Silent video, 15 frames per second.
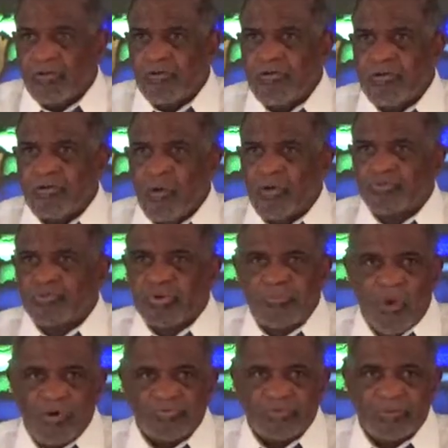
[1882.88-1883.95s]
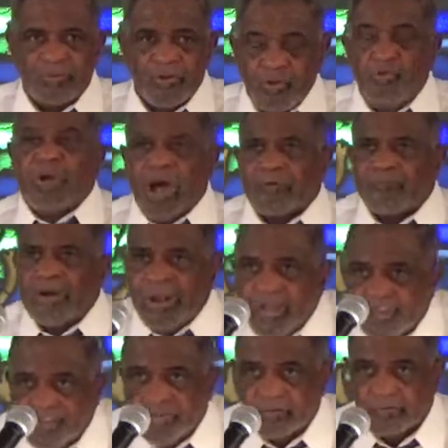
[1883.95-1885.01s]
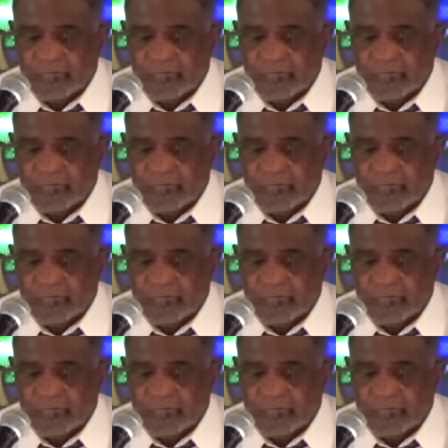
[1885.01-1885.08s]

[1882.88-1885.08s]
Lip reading: you're going through the motion. You got religion.